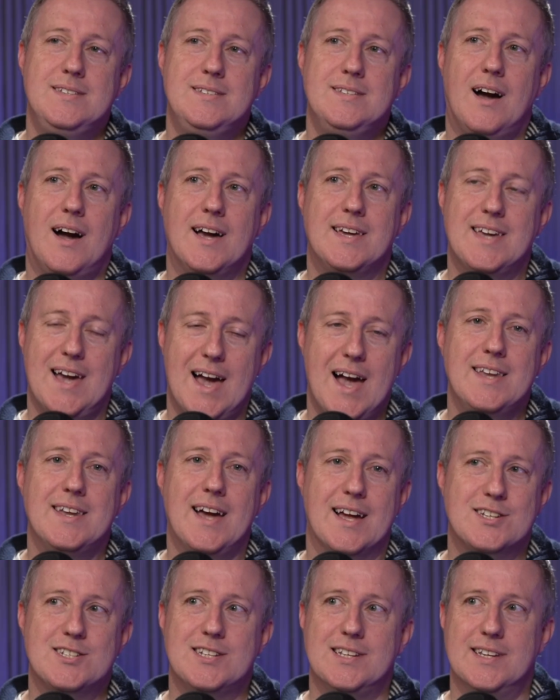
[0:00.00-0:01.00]
I can
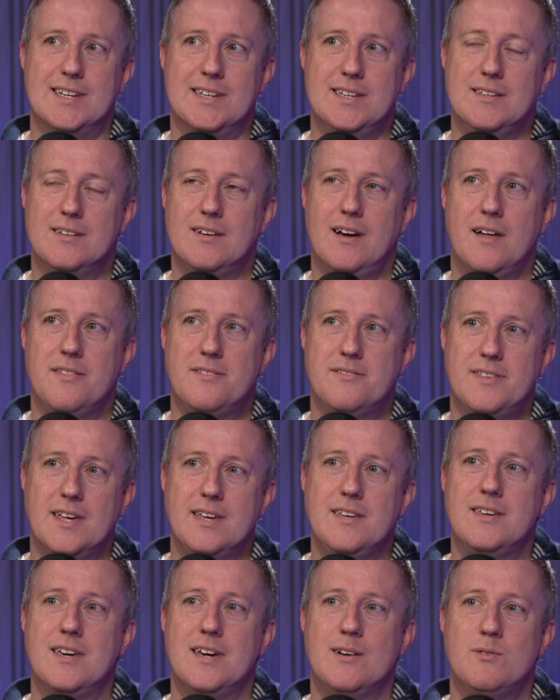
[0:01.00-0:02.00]
actually. I
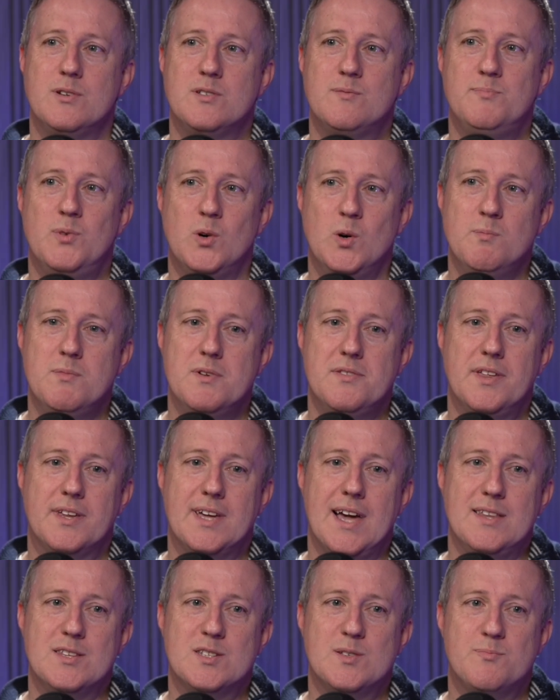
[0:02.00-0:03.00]
think it was Bournemouth
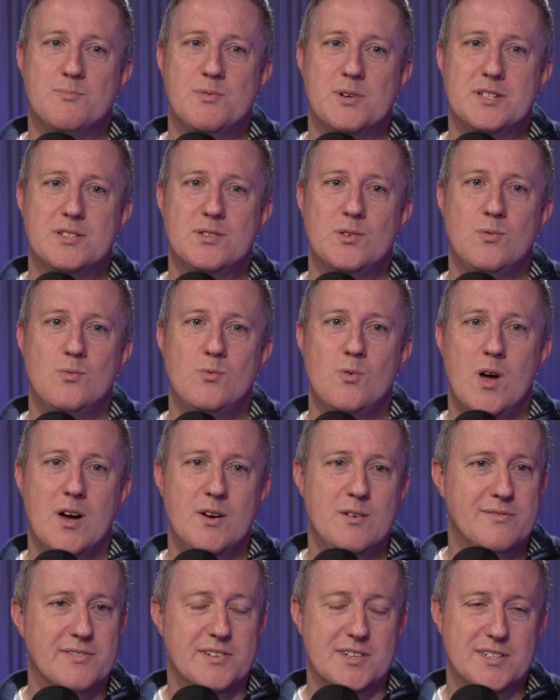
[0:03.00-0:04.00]
against Bristol
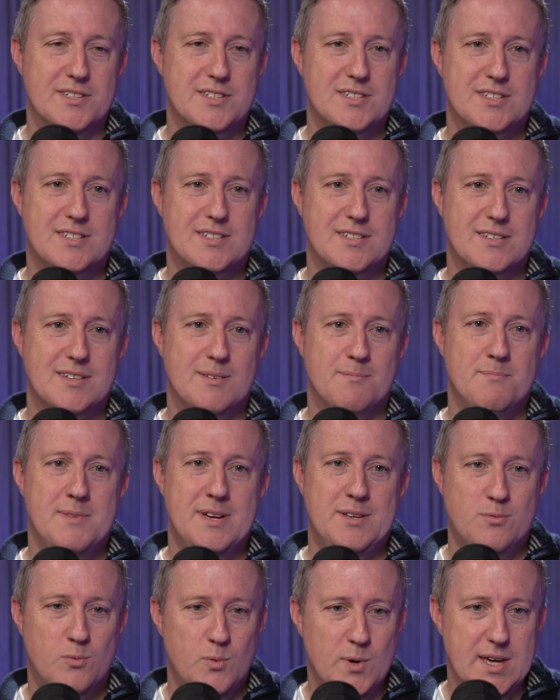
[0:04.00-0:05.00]
Rovers
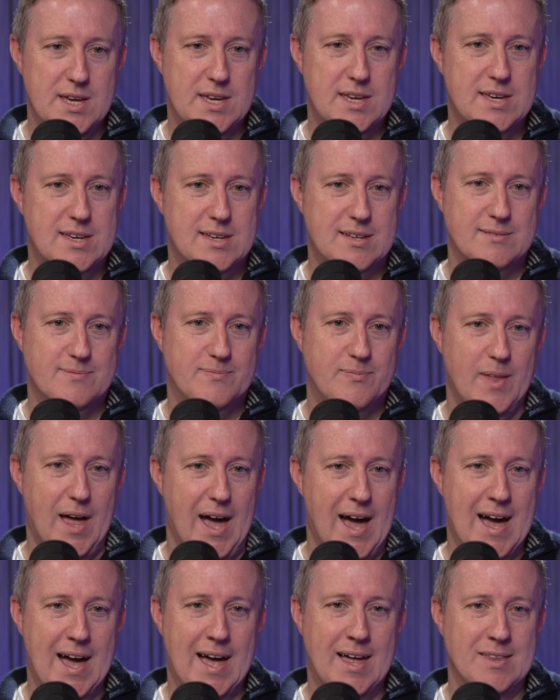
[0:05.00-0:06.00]
midweek,
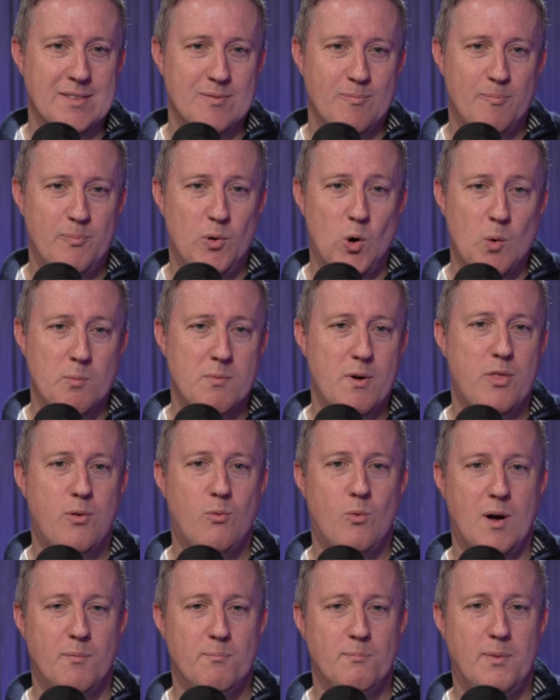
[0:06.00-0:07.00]
and Bournemouth
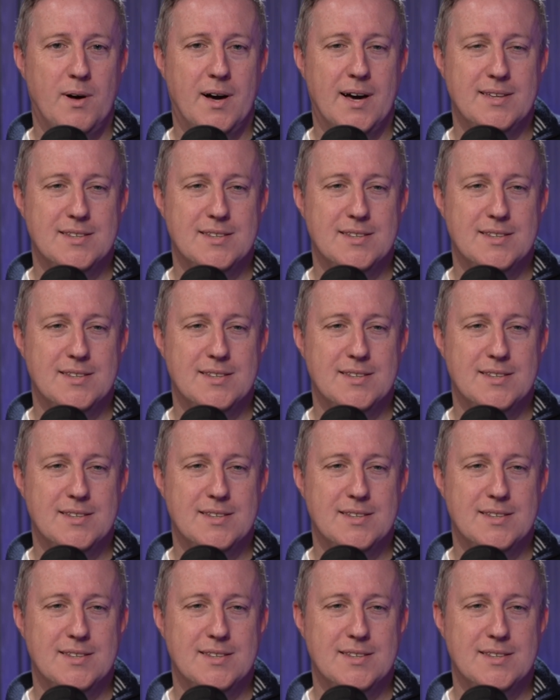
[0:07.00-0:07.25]
won by